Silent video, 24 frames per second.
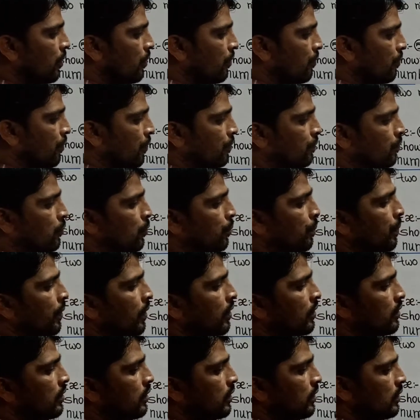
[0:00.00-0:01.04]
fifth
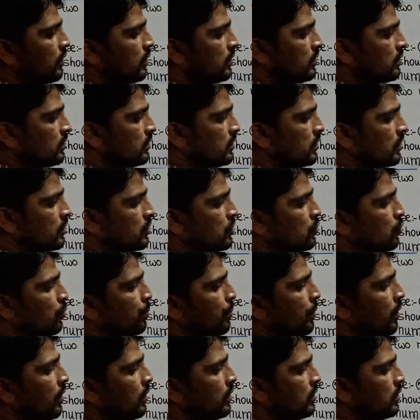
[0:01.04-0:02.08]
part, sixth
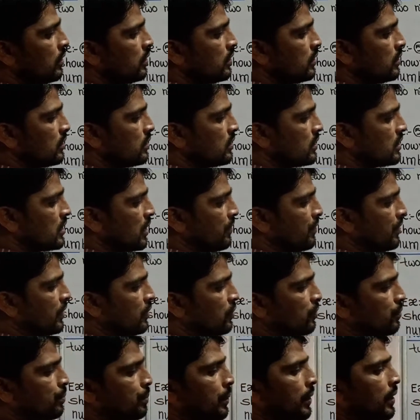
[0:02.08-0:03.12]
part,
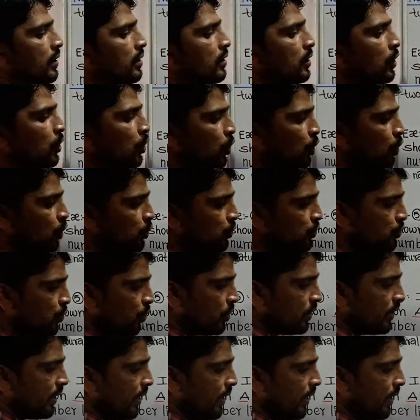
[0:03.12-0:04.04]
seventh part. So